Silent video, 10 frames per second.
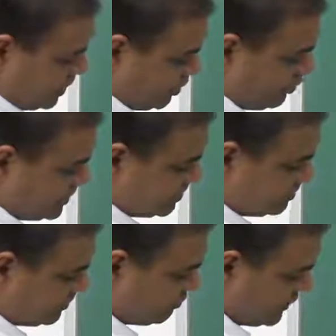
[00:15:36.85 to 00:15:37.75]
within
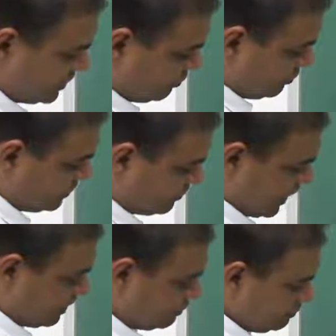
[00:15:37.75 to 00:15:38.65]
this particular
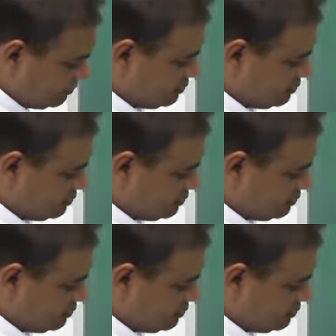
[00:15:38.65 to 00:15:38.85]
triangle.